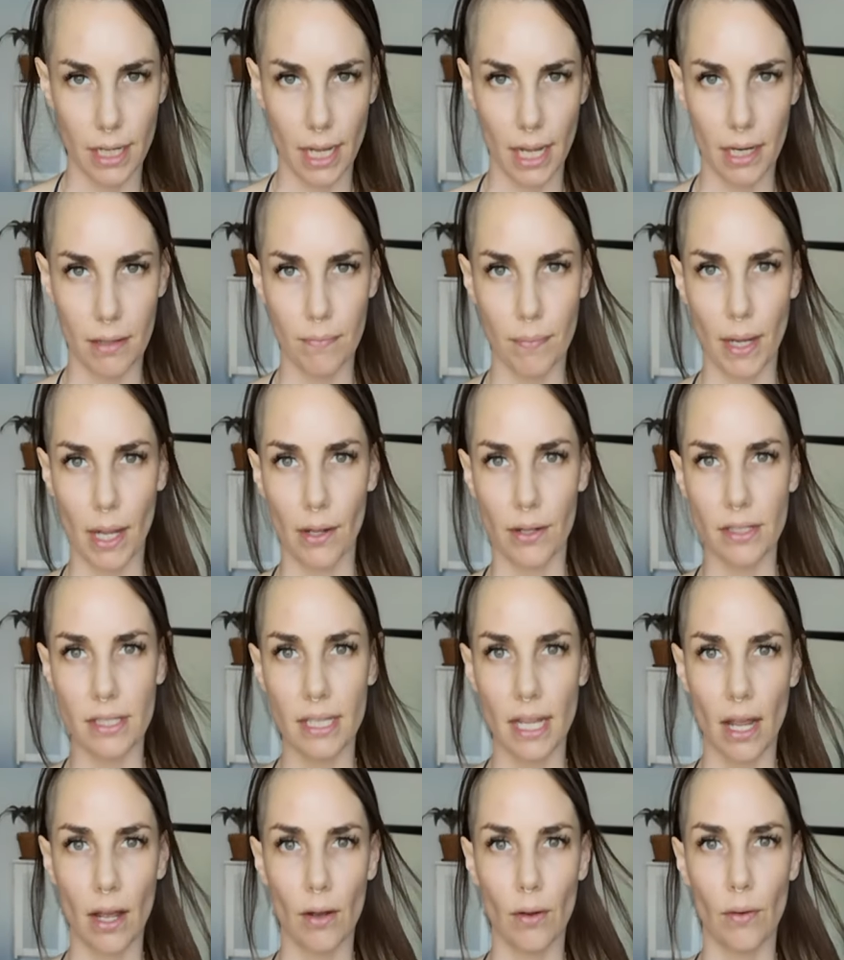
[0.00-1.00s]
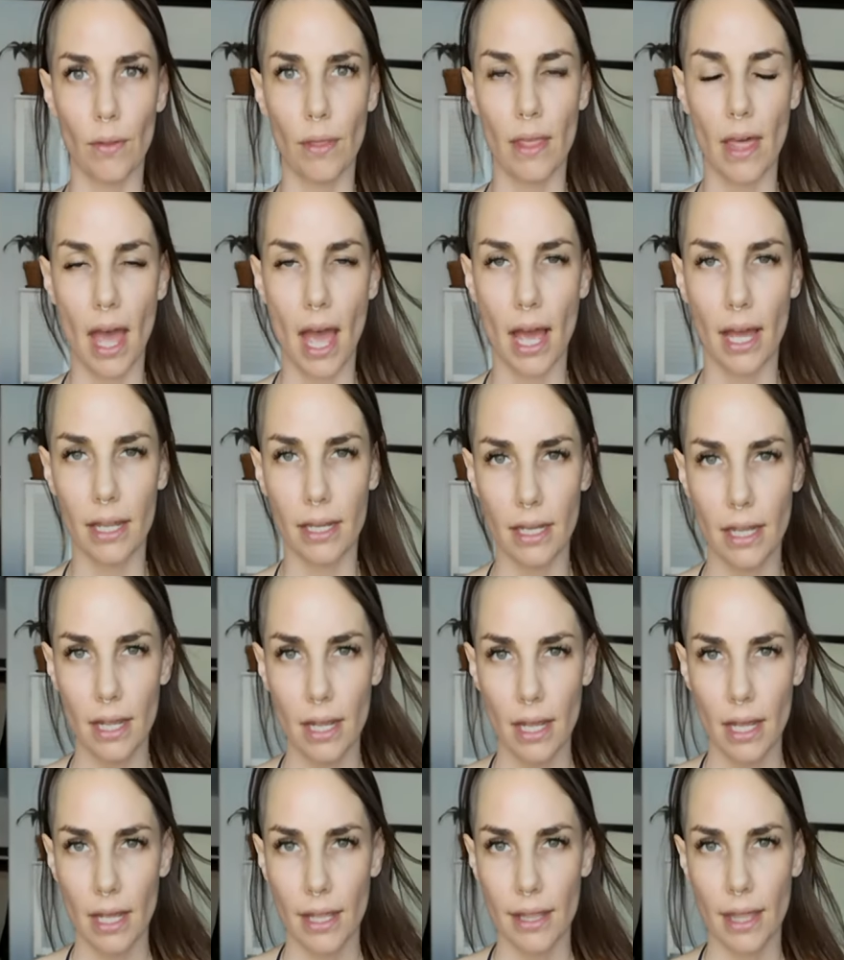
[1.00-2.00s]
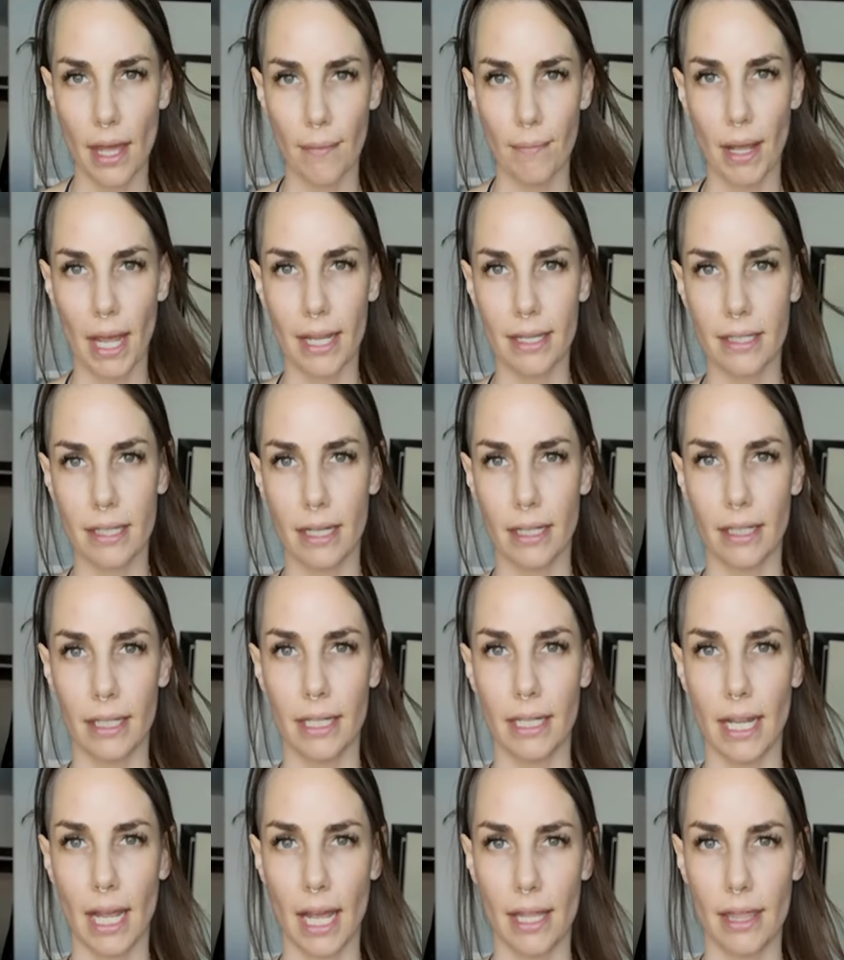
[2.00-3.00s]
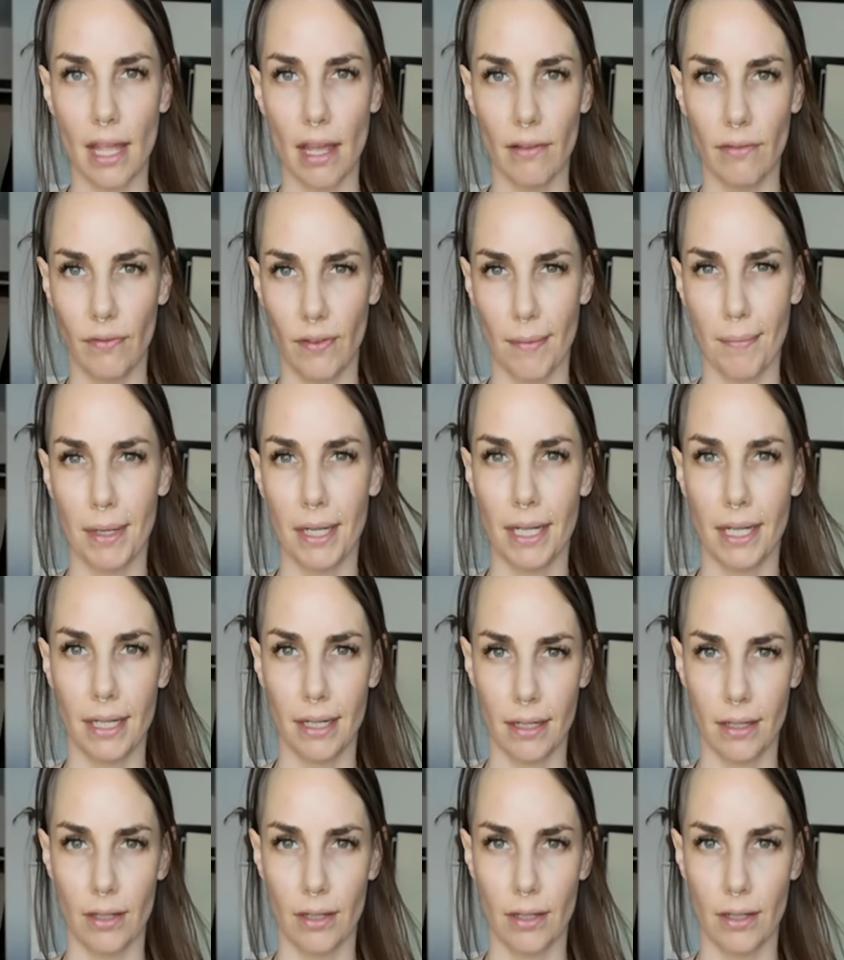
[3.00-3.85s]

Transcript: and balance out that that masculine and that feminine